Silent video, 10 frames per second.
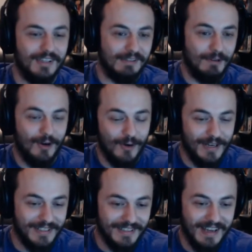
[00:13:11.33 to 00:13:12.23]

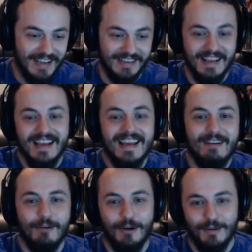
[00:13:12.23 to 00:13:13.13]
recording tonight,
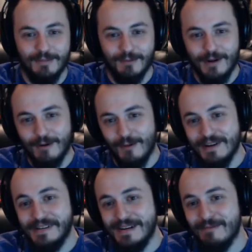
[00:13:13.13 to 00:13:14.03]
we were
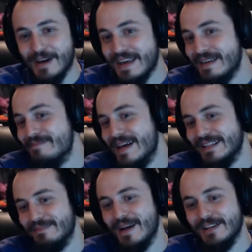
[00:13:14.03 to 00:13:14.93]
wondering what he
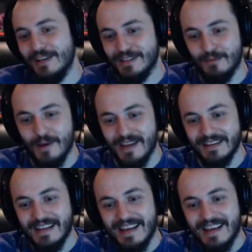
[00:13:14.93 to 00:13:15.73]
meant by just wait.